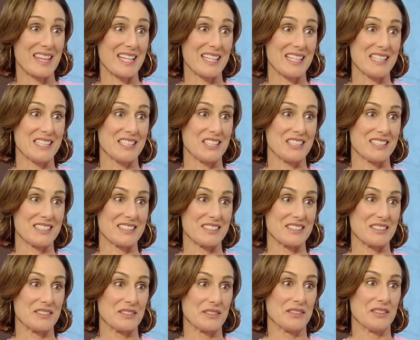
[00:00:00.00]
Thank you.
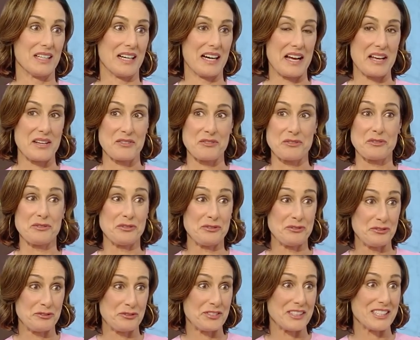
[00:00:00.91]
You look happy.
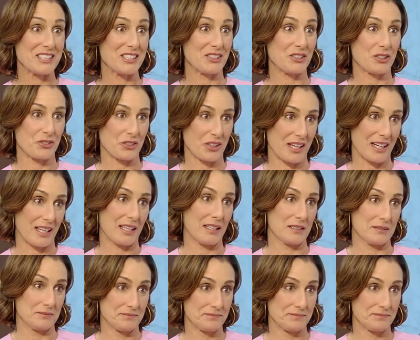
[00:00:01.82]
I feel great.